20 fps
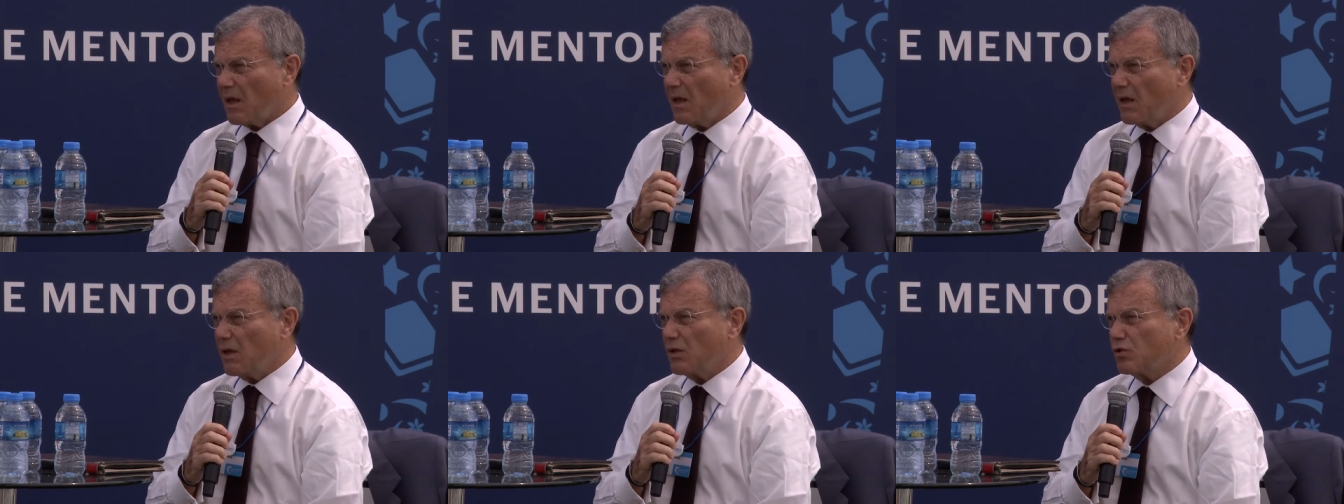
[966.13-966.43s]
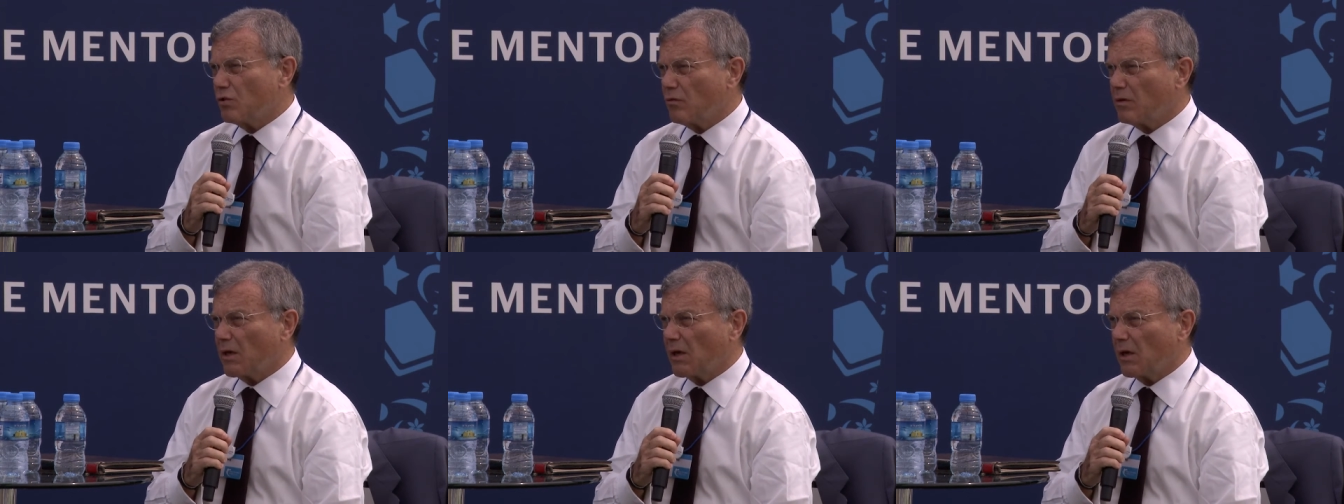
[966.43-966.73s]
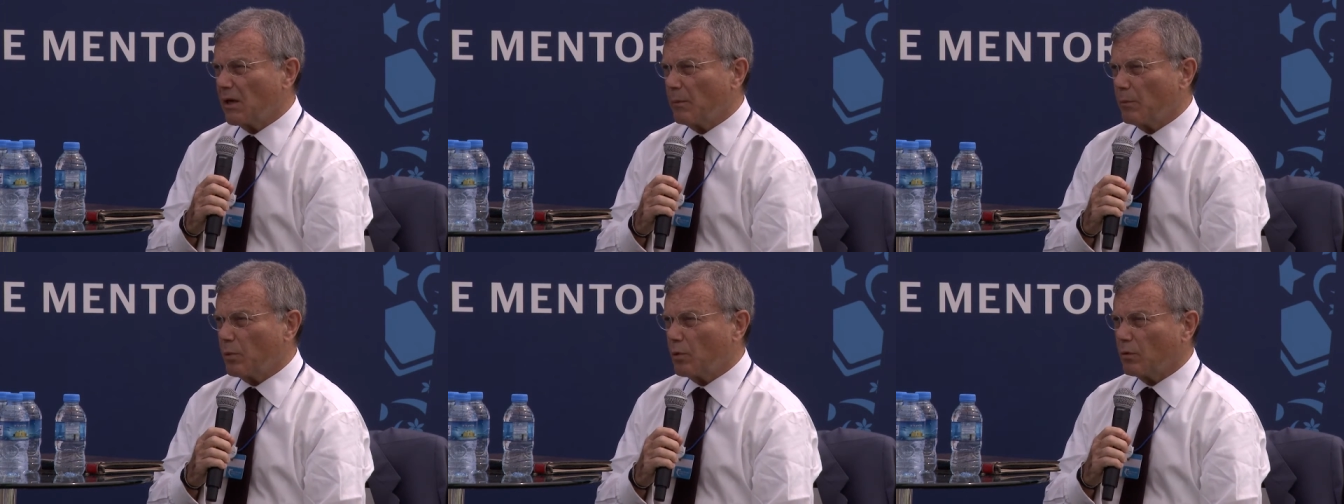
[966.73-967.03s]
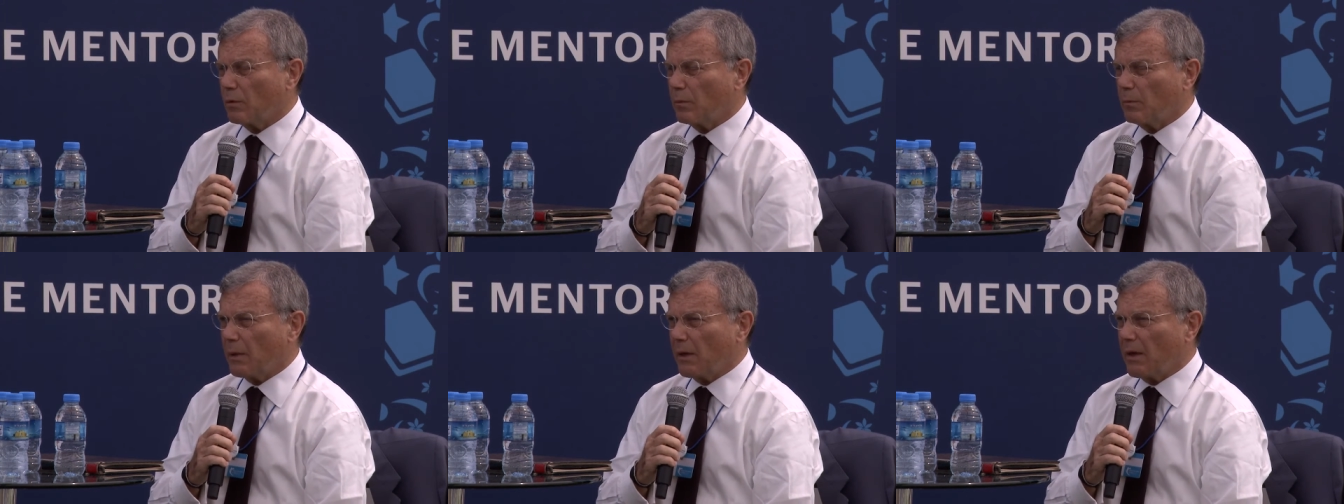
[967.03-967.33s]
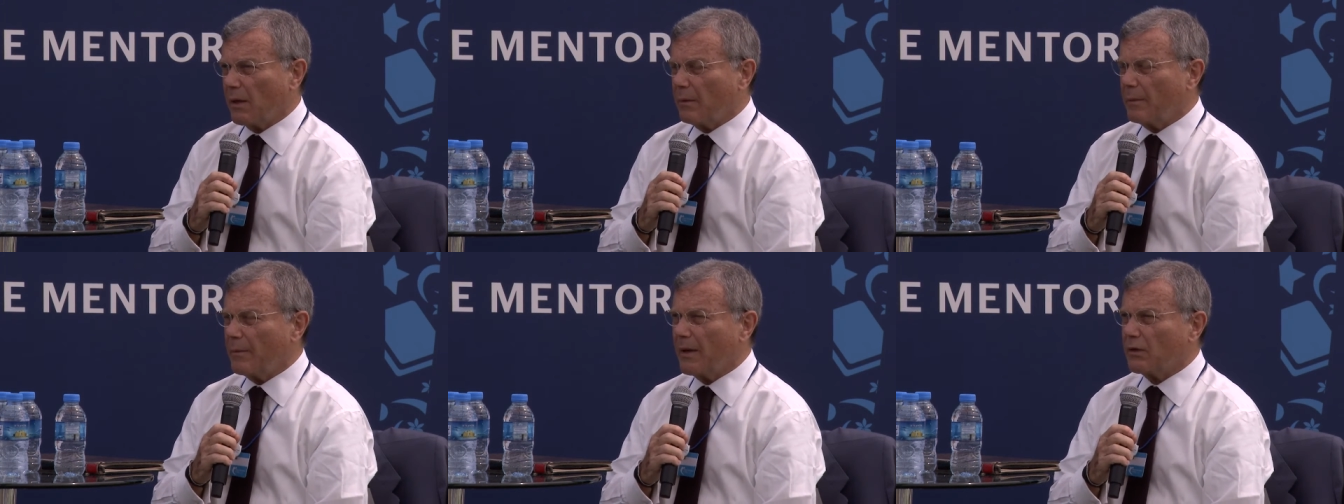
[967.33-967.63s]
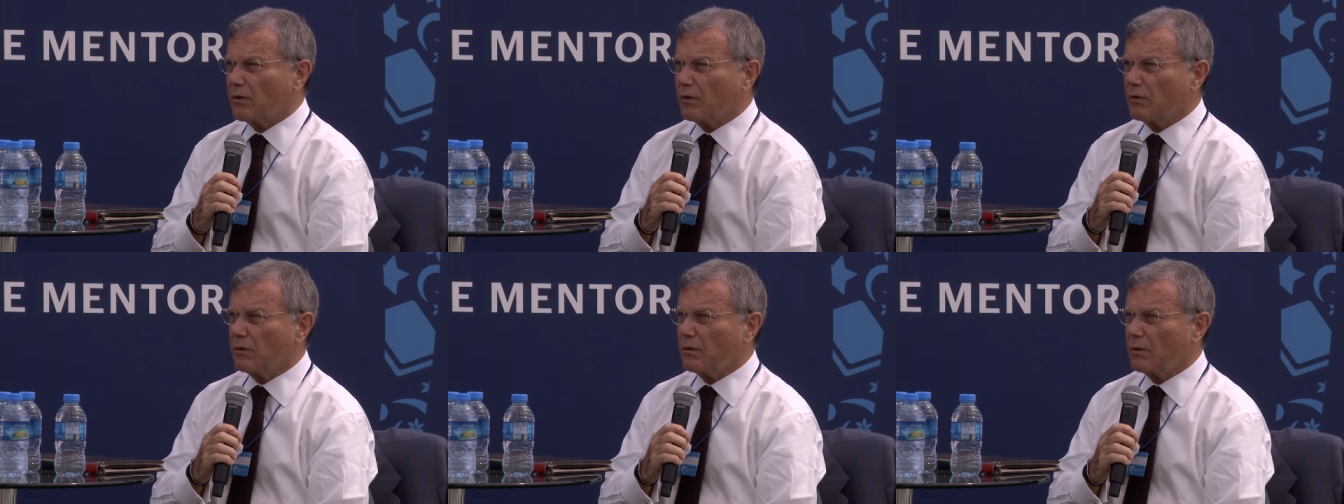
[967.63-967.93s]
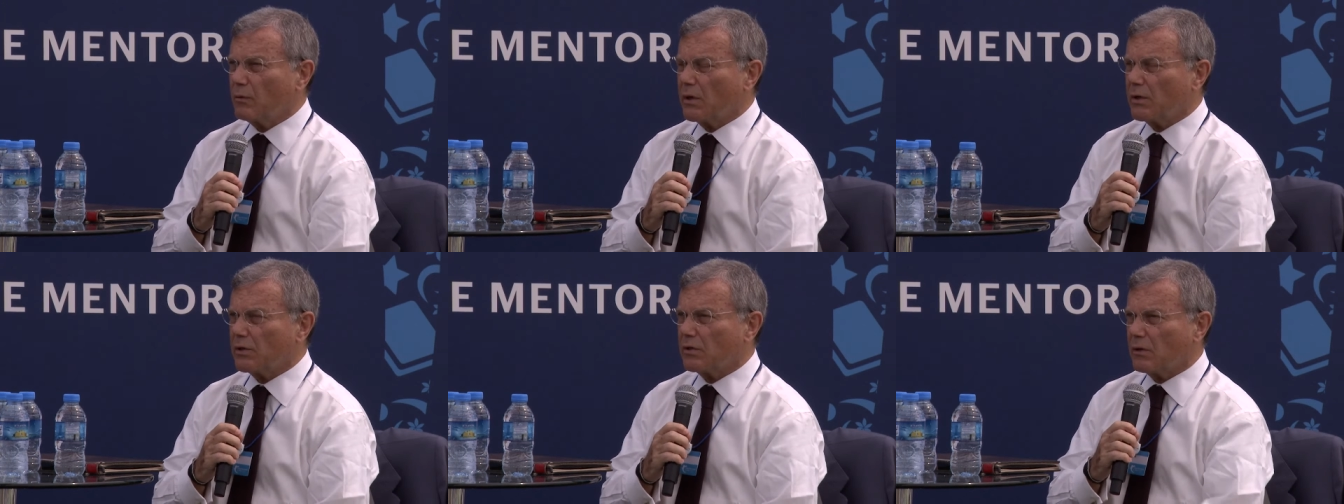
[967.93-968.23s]
is critically important. But coming back to your
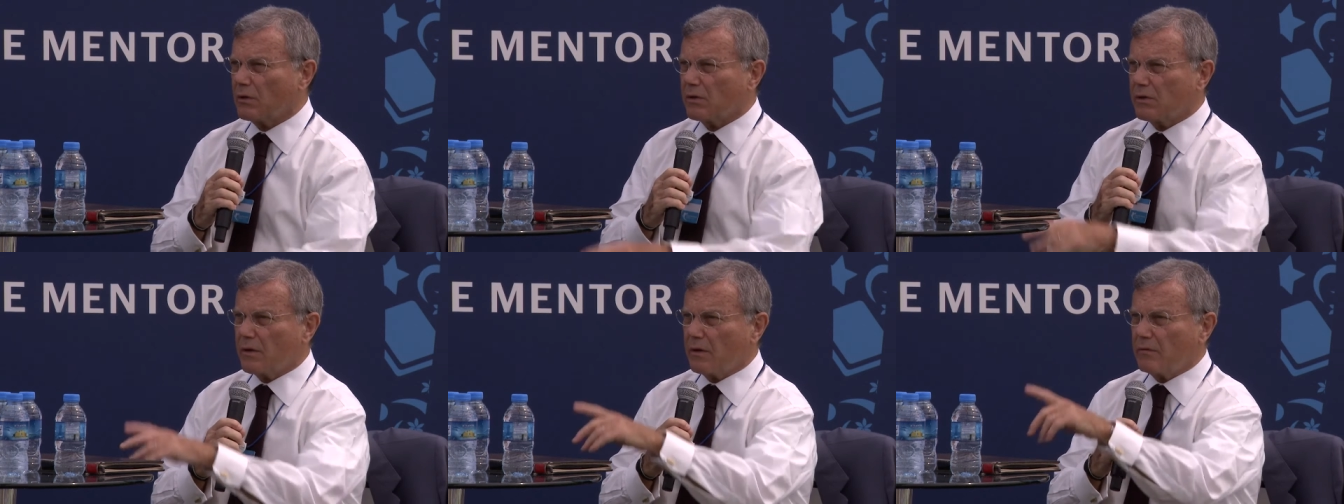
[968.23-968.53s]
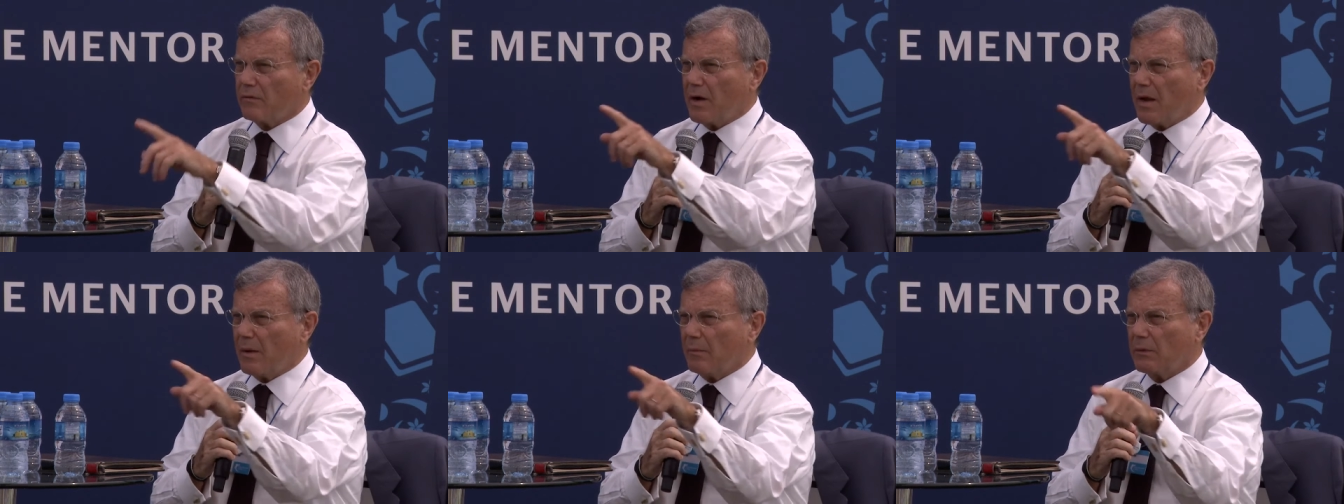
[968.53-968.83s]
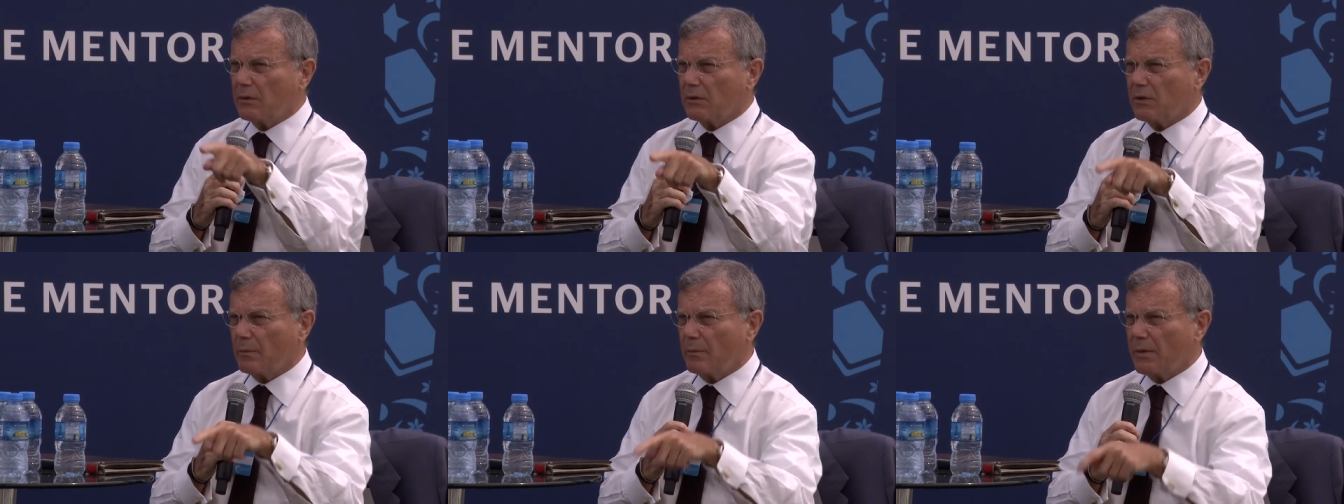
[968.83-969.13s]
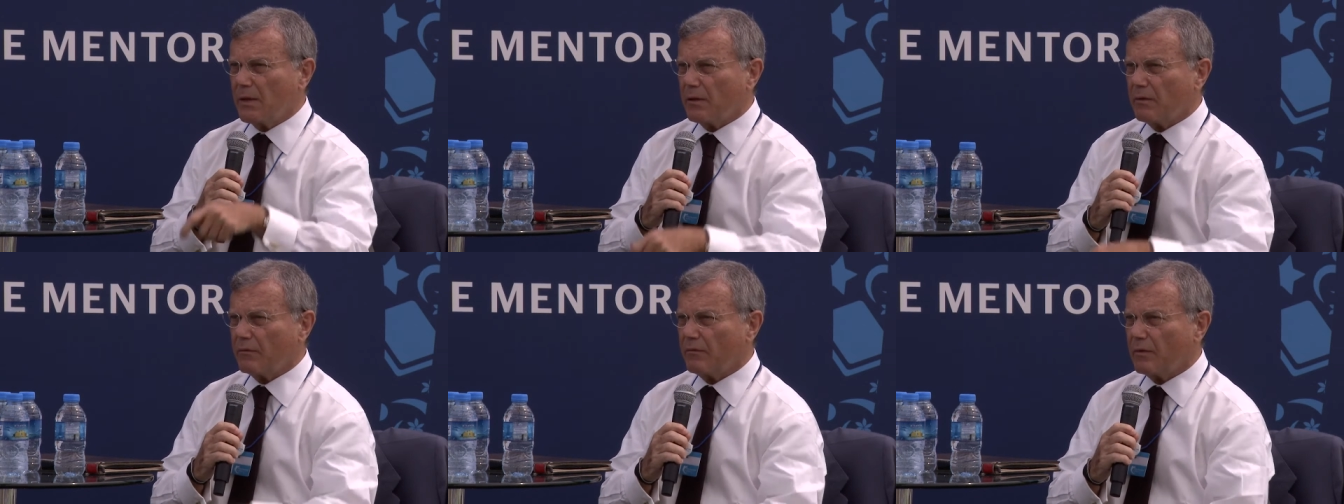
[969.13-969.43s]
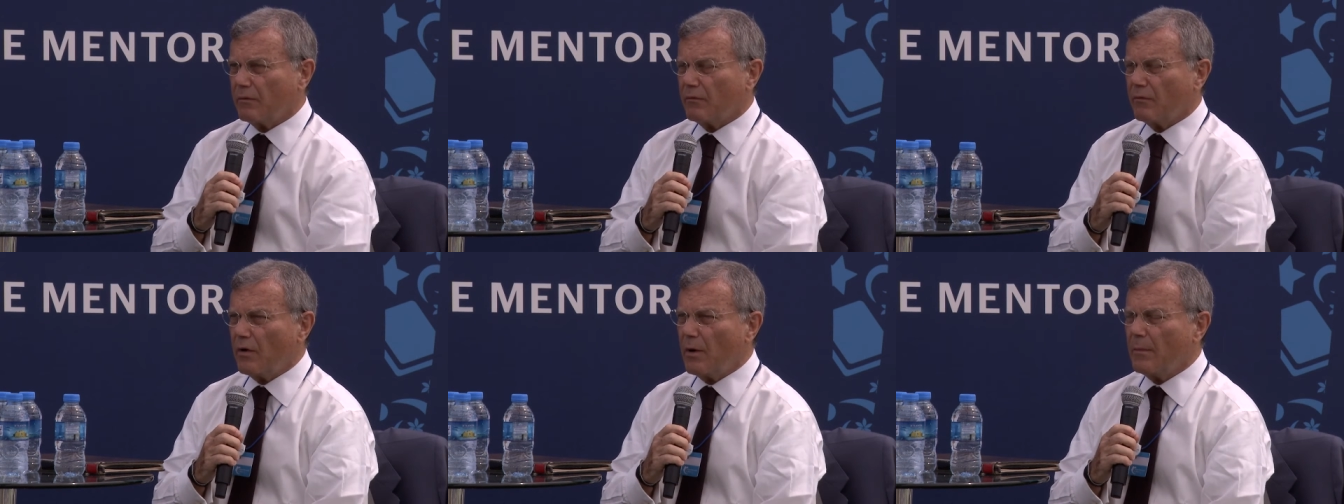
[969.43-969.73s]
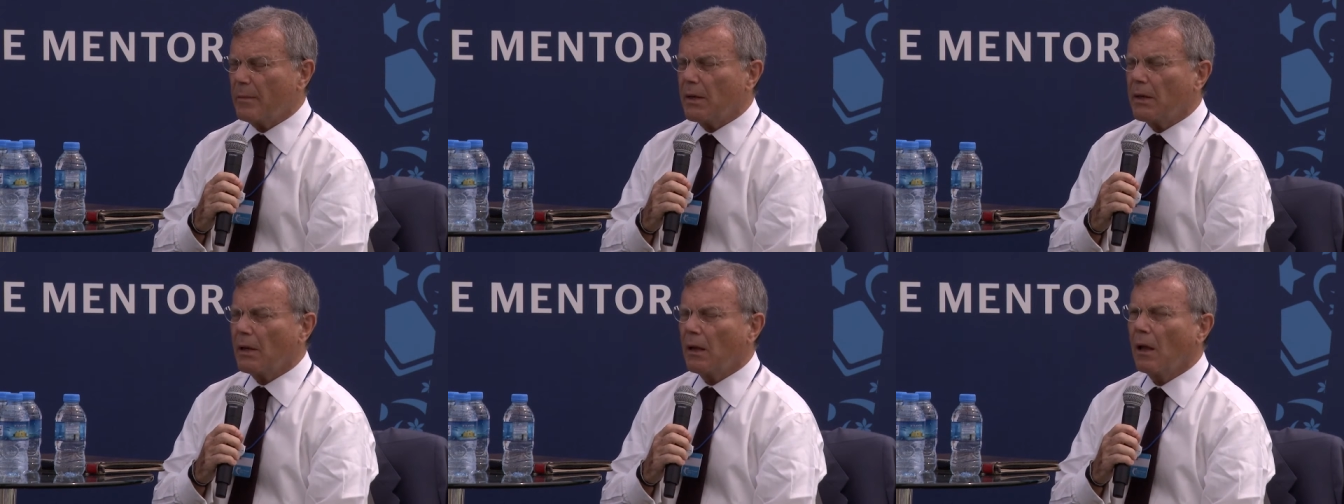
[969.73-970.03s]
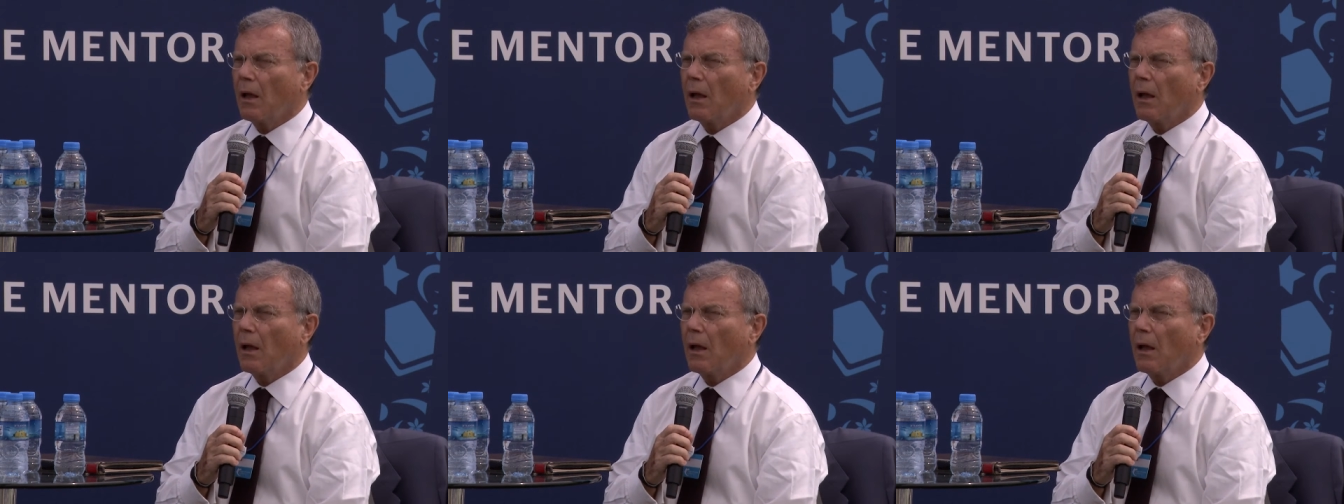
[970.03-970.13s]
question, because I've rambled a bit from it,